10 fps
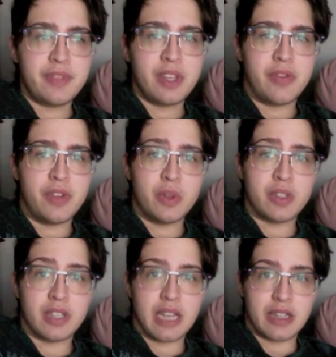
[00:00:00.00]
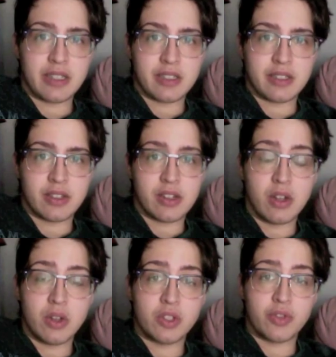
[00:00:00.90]
few select
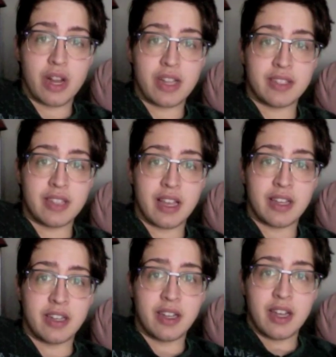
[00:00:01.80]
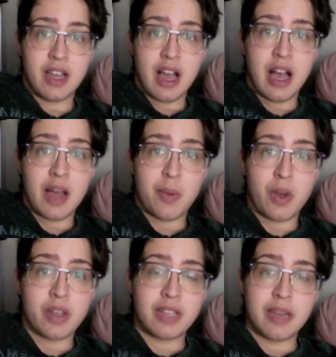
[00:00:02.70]
close friends that I
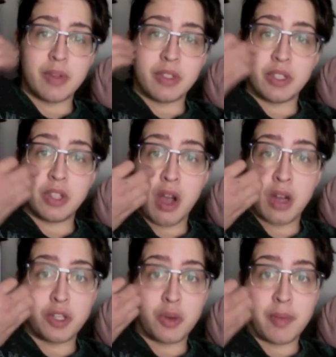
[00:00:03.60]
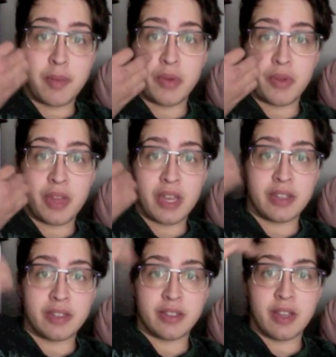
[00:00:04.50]
was able to talk to about
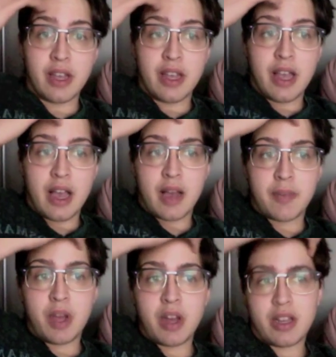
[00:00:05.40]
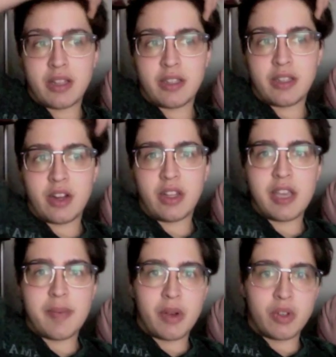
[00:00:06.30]
things, not necessarily
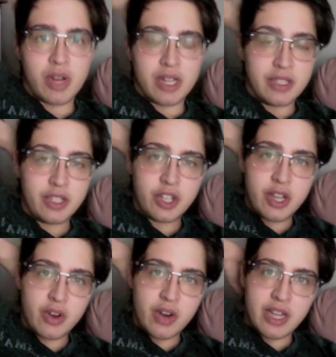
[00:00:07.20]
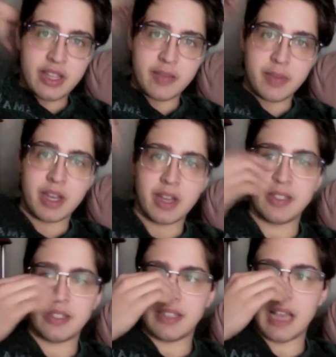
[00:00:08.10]
about transitioning or anything,
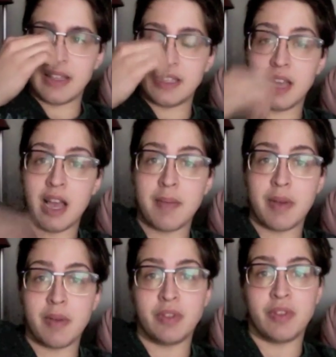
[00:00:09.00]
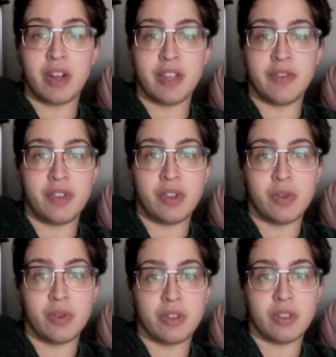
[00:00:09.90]
because at the time I was very
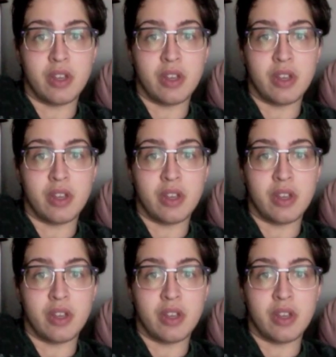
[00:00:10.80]
confused